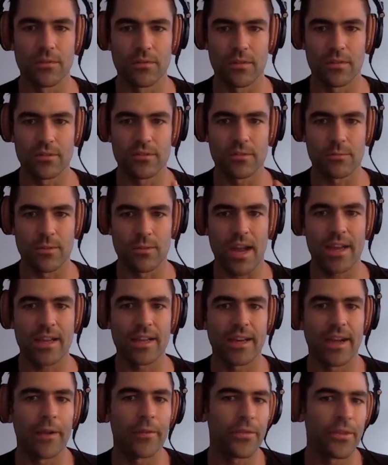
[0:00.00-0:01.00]
there's a
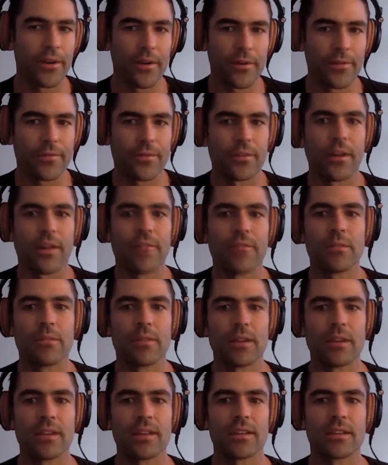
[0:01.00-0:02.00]
racket out there for
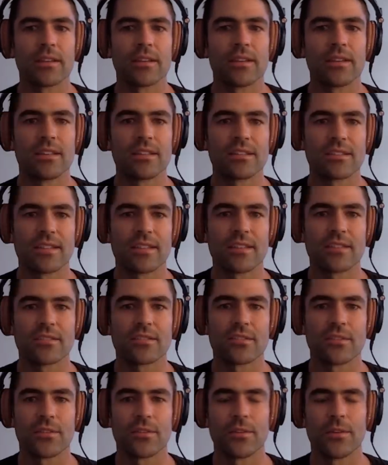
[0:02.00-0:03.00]
everybody in a sense.
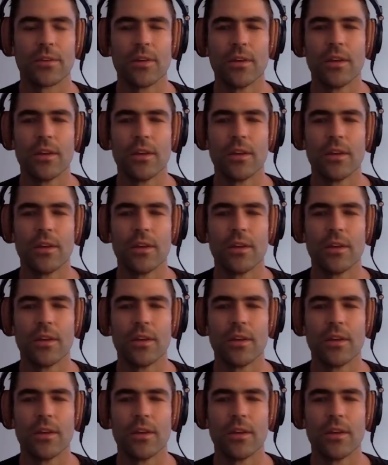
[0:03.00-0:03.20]
So